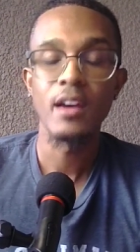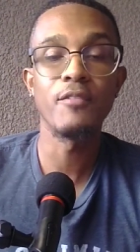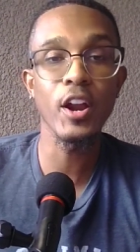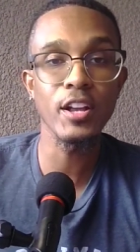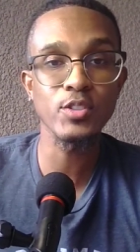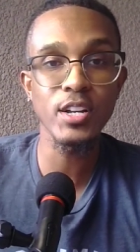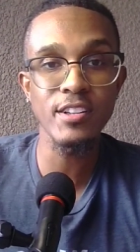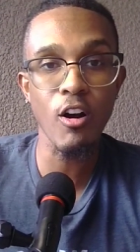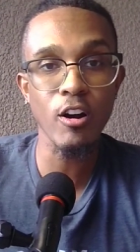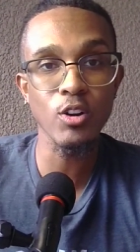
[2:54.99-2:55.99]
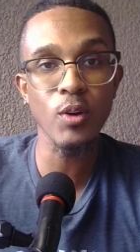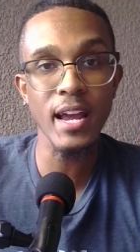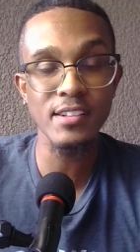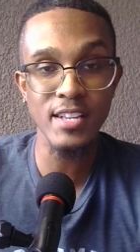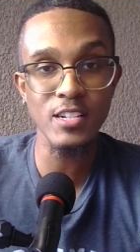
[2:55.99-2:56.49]
Very interesting article.
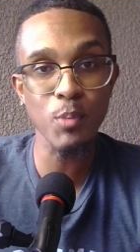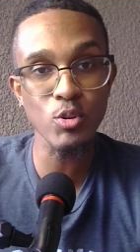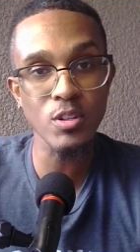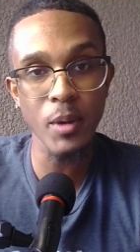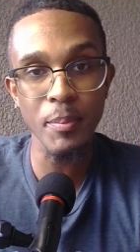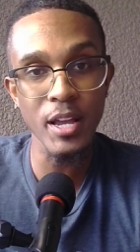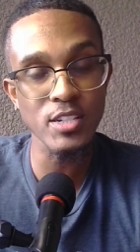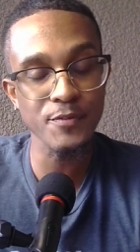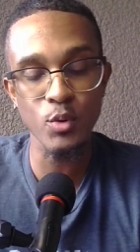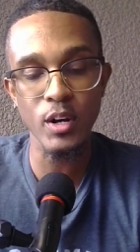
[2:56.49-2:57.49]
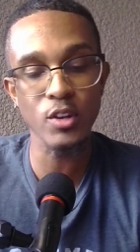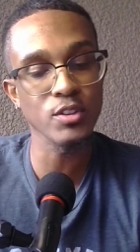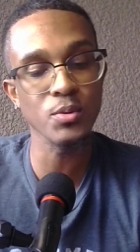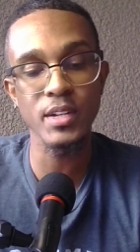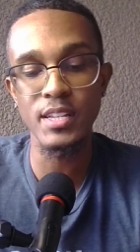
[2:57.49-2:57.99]
Like I said, it's posted on my page if you want to look
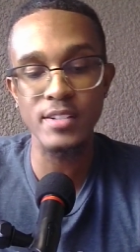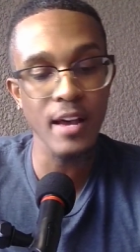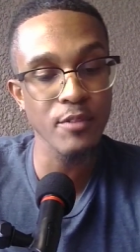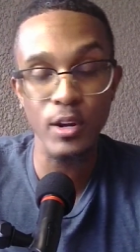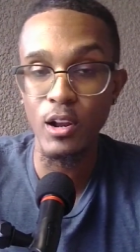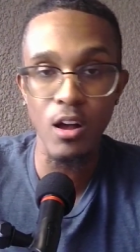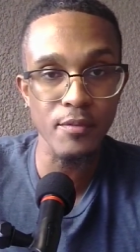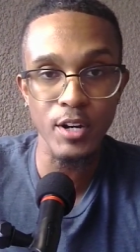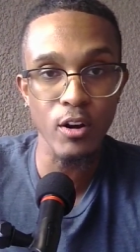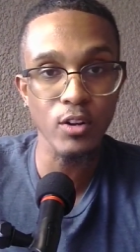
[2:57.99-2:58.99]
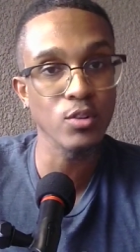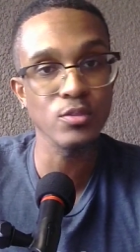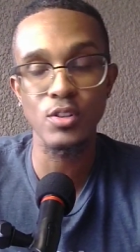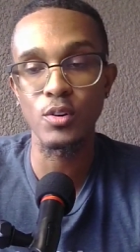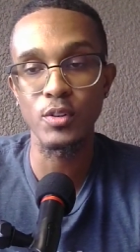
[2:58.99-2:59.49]
through it. It's not very long of an article,
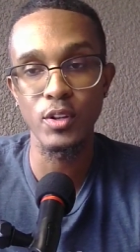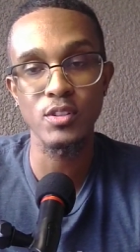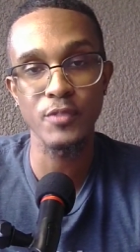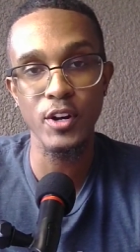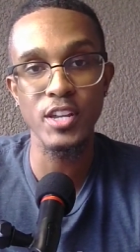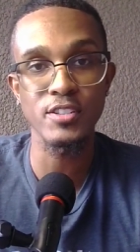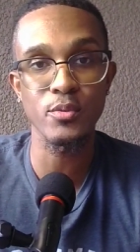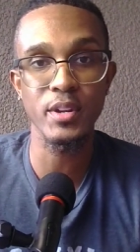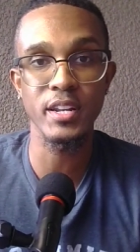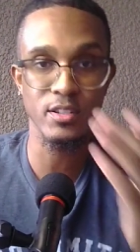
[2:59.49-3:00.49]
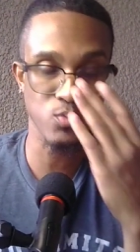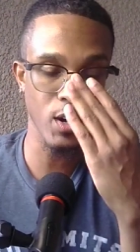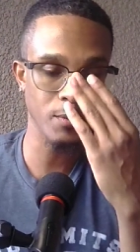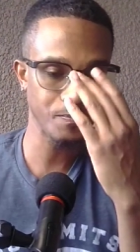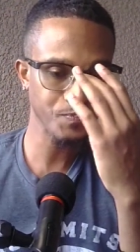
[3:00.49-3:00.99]
so you know it's very easy to read it as well.